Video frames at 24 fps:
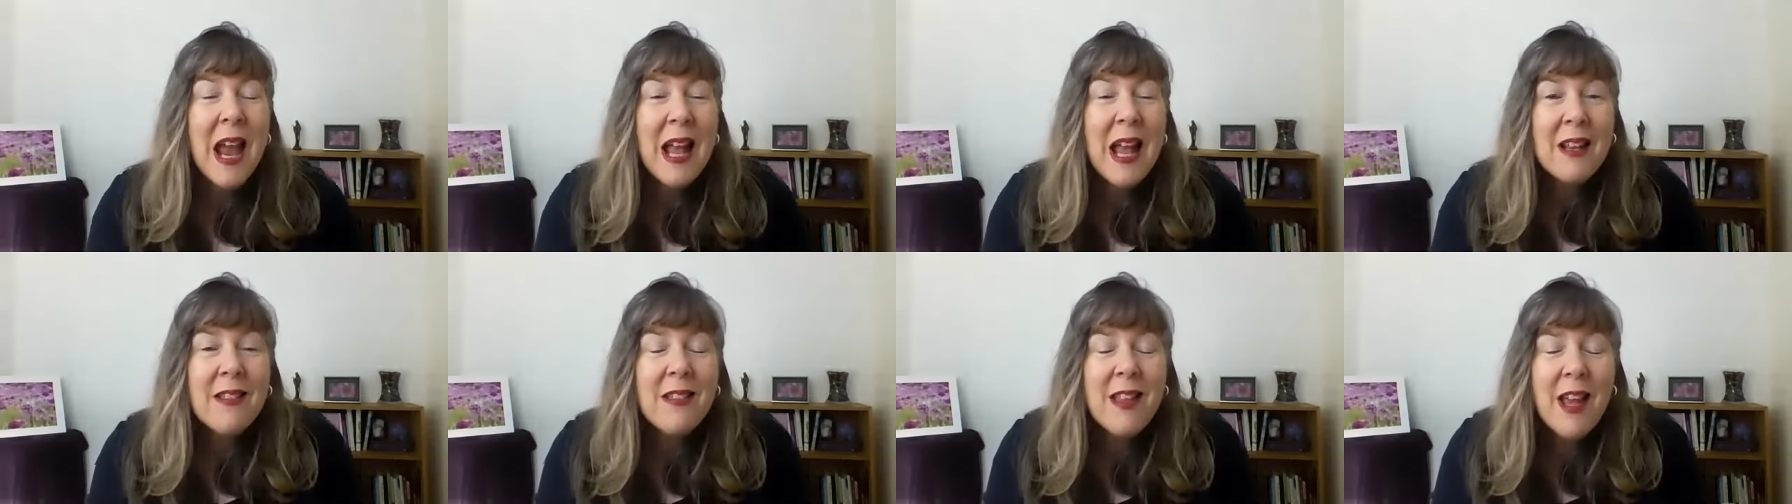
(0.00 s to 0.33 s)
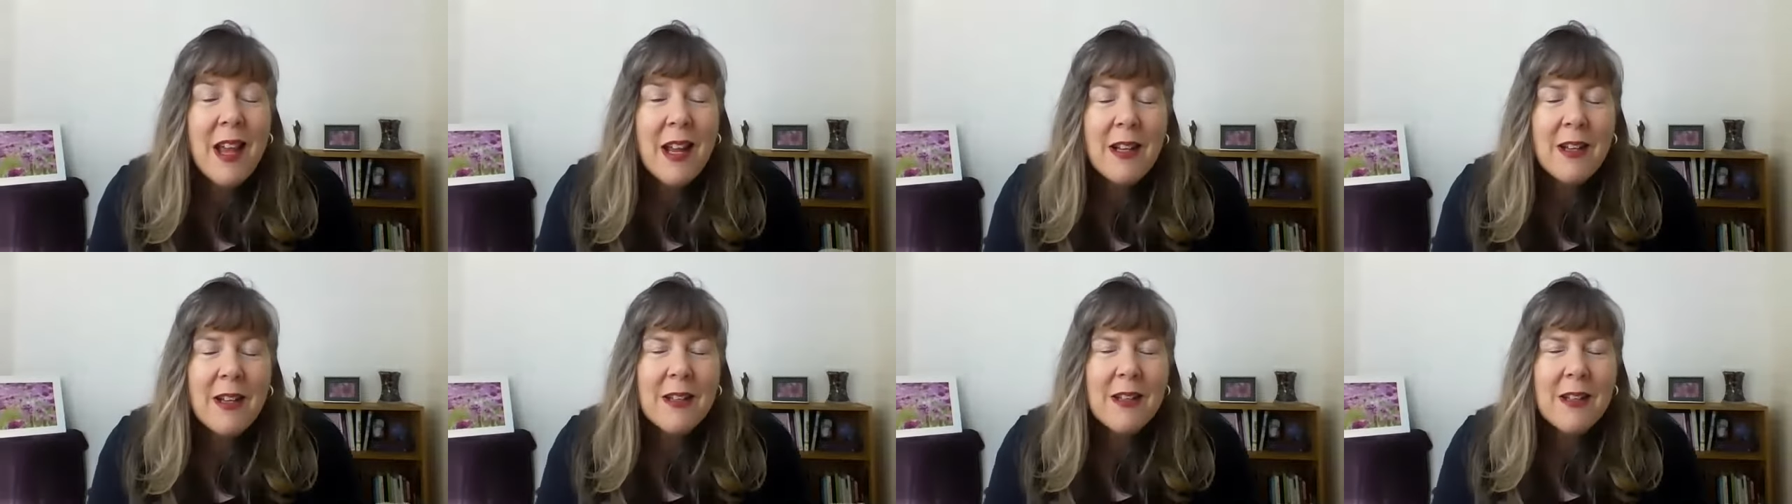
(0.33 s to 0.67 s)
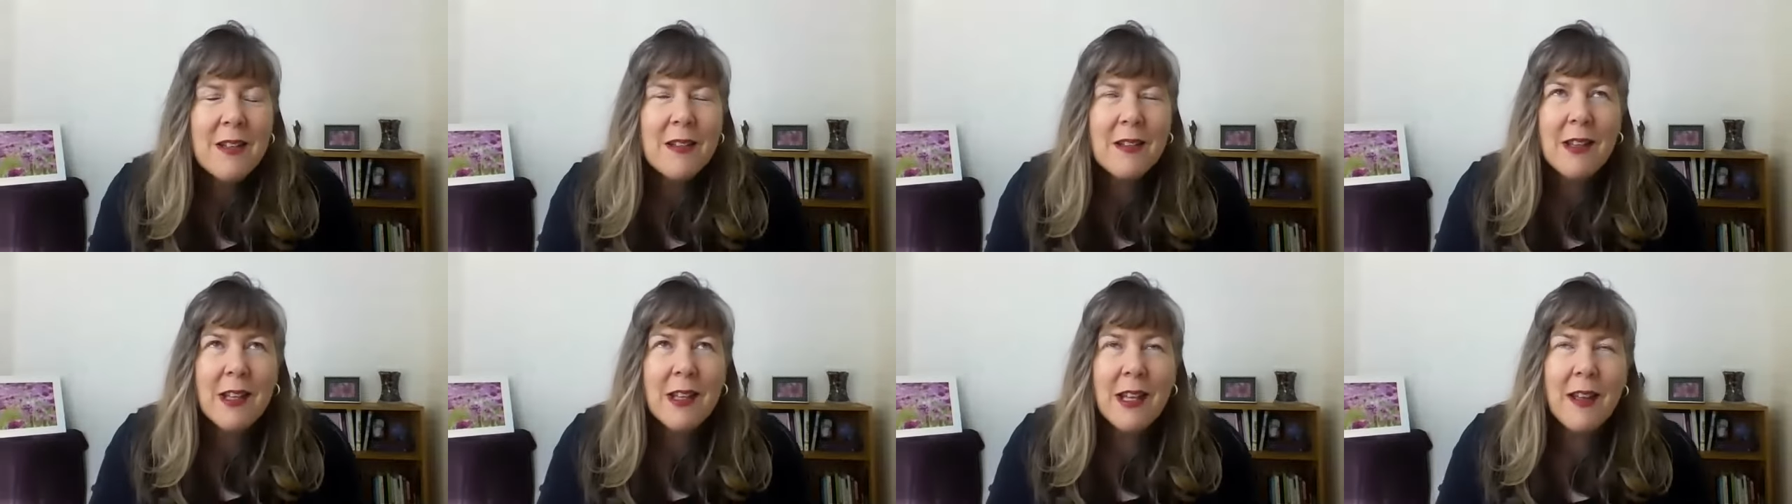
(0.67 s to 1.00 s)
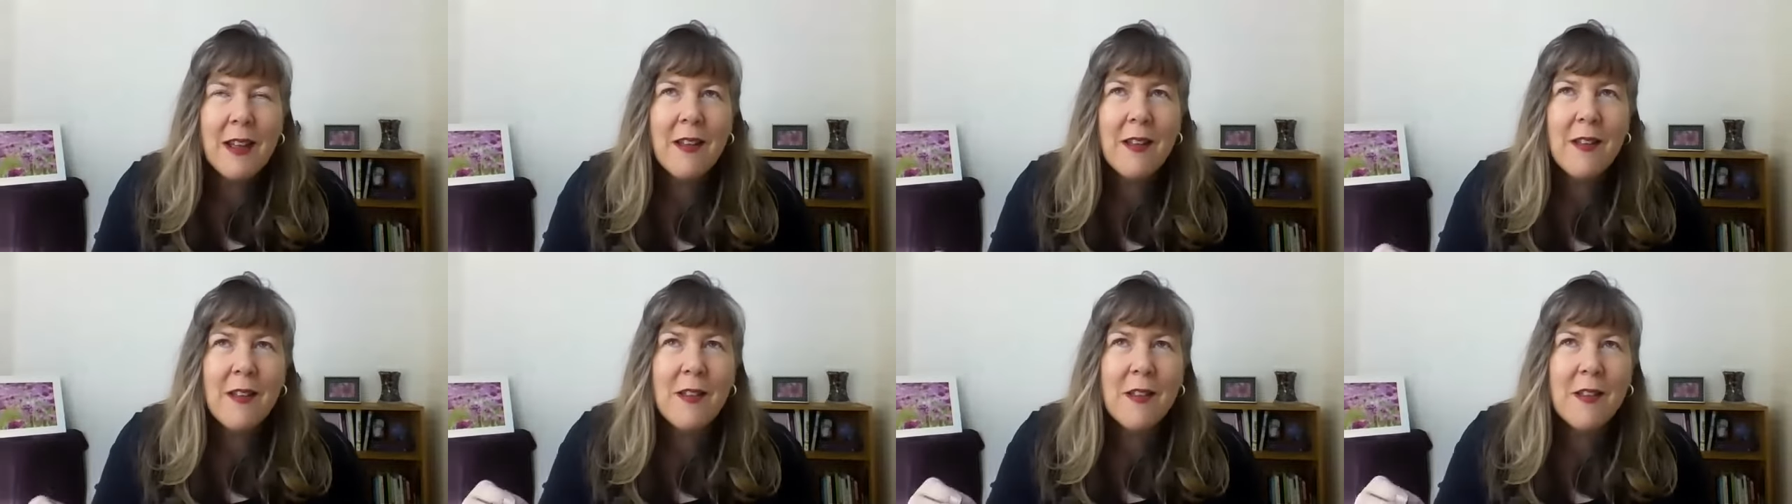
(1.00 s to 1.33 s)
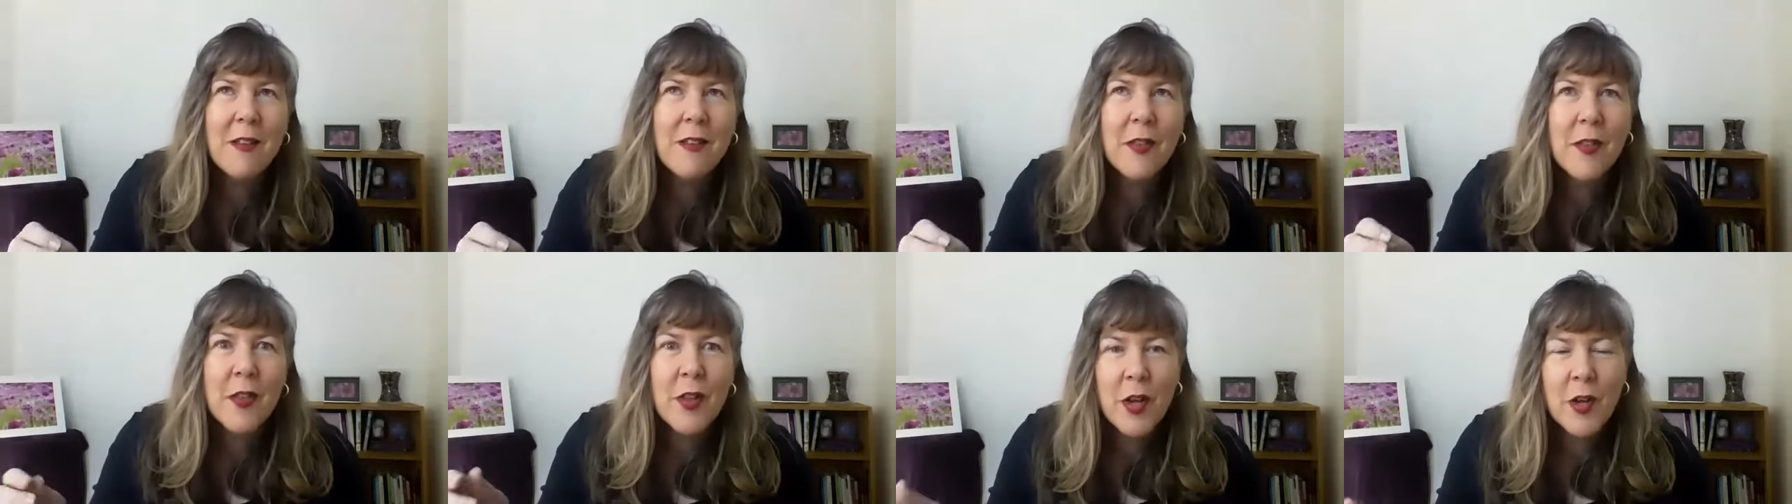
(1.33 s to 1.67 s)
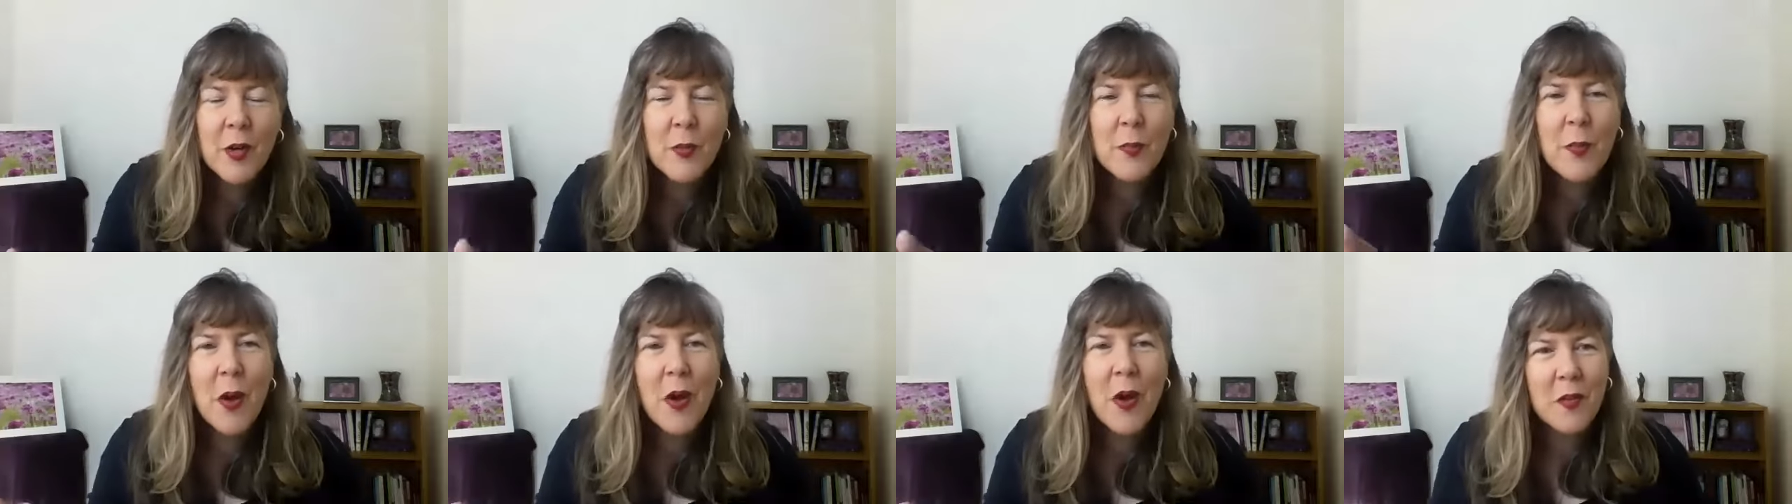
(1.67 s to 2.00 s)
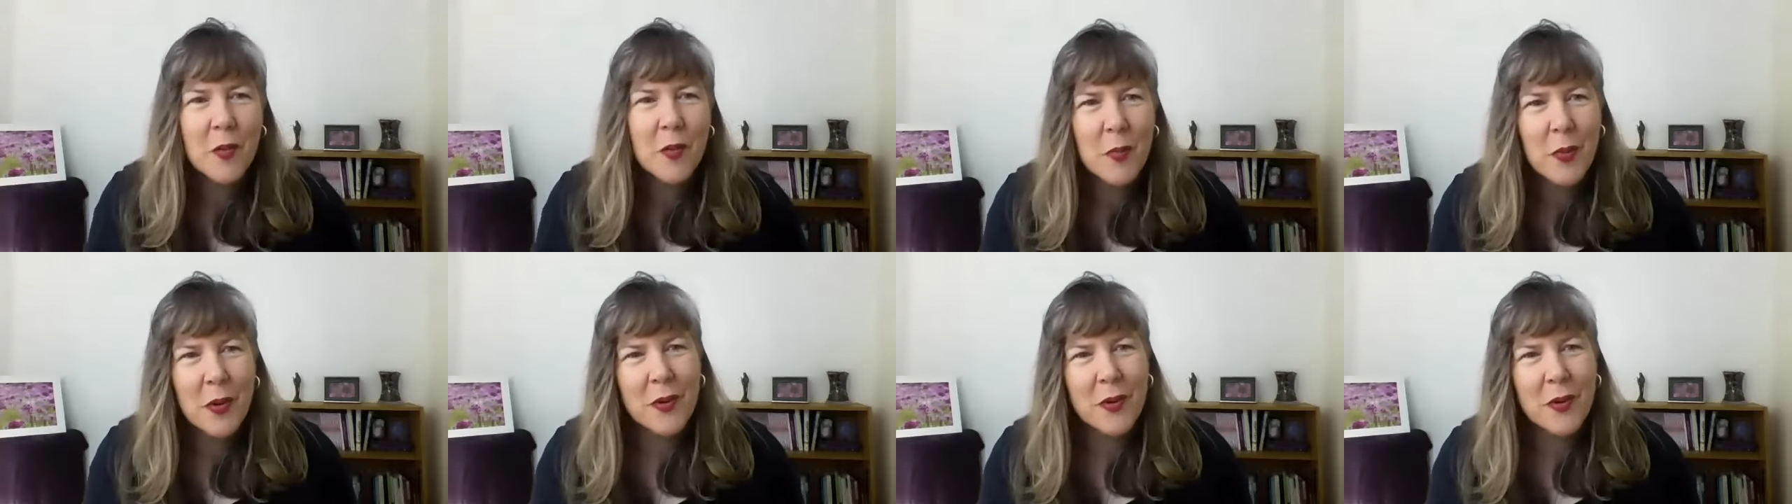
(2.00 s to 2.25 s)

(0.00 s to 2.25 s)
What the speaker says: And then the third part of